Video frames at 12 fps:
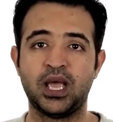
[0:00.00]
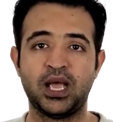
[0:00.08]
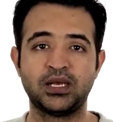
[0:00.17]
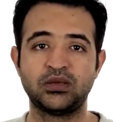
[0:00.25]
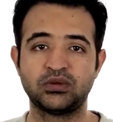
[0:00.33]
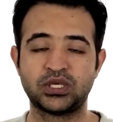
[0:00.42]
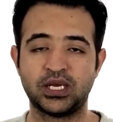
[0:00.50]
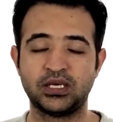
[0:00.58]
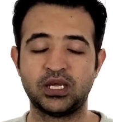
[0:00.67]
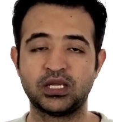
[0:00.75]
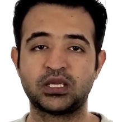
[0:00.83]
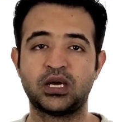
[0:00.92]
and you
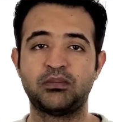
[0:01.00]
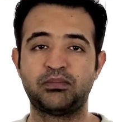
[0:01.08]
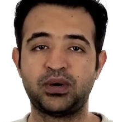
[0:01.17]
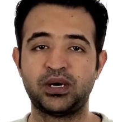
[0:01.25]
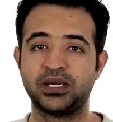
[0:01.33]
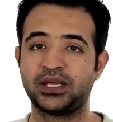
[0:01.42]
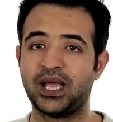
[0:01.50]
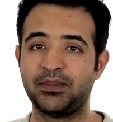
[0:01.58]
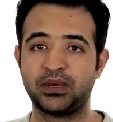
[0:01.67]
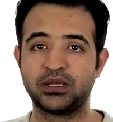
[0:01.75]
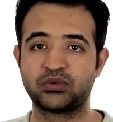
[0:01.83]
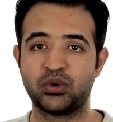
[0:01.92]
cannot compare it
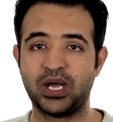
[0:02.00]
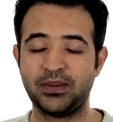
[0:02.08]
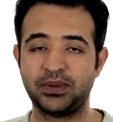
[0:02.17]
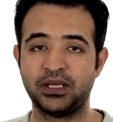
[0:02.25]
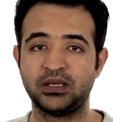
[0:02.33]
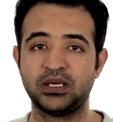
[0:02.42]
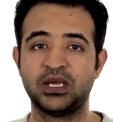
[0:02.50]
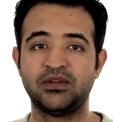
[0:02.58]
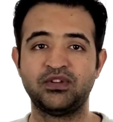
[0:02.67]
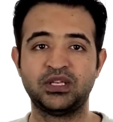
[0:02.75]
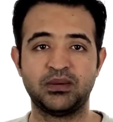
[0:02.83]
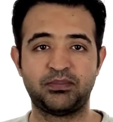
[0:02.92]
apple to apple
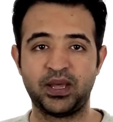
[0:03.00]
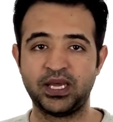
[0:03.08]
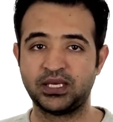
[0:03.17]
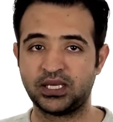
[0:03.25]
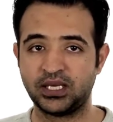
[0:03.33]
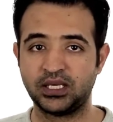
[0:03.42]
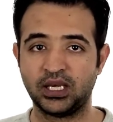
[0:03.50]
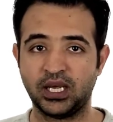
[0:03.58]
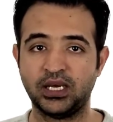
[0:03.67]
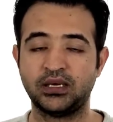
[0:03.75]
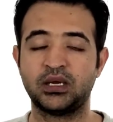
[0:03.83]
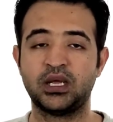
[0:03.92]
with the painting
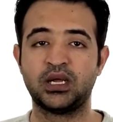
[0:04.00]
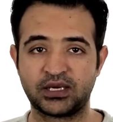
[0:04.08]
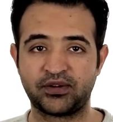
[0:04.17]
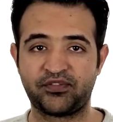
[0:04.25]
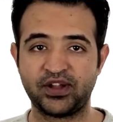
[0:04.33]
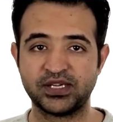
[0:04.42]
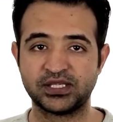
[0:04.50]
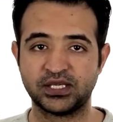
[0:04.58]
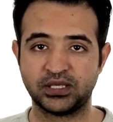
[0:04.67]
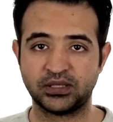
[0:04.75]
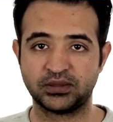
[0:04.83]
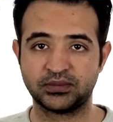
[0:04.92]
and
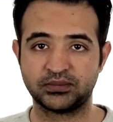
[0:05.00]
refacing.